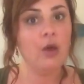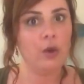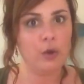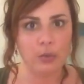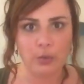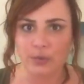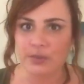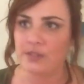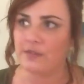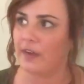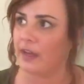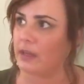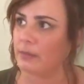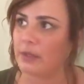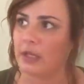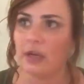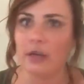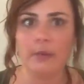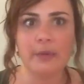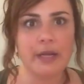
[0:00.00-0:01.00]
Whose
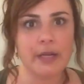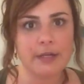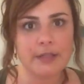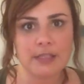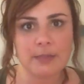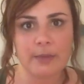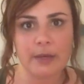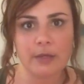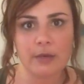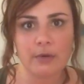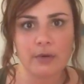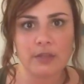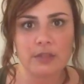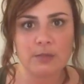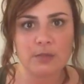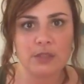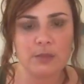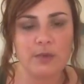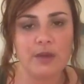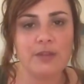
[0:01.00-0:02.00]
family are we gonna spend
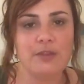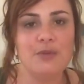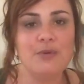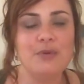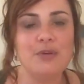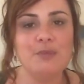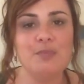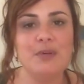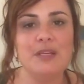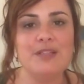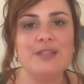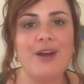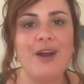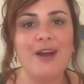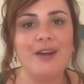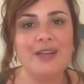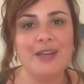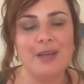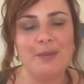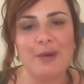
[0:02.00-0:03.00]
Christmas with? You could be
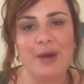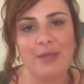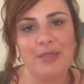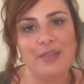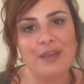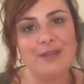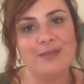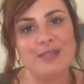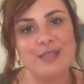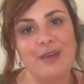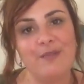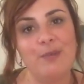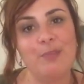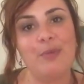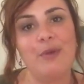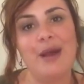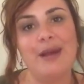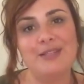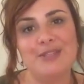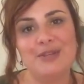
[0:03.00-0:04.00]
talking about things of a
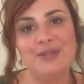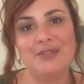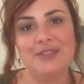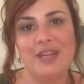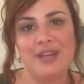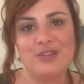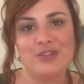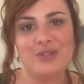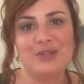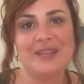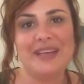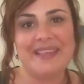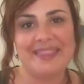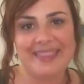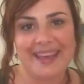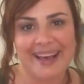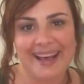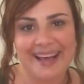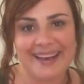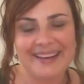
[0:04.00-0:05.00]
practical nature like
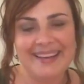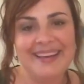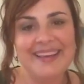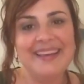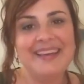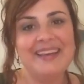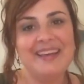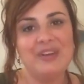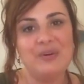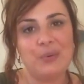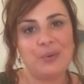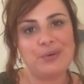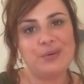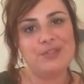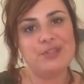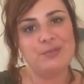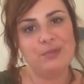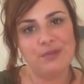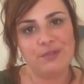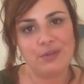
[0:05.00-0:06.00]
that in order
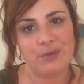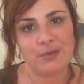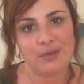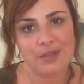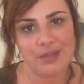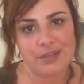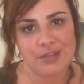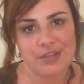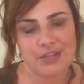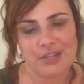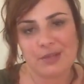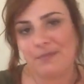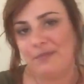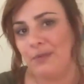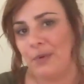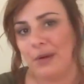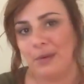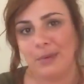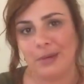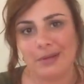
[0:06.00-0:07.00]
to move the relationship
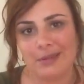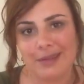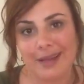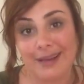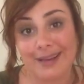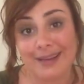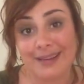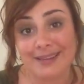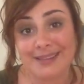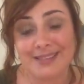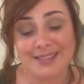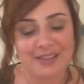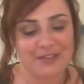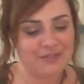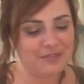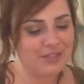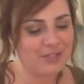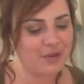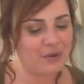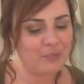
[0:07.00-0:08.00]
forward, that kind of stuff.
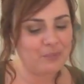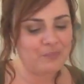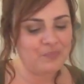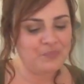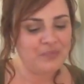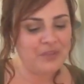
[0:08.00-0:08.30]
So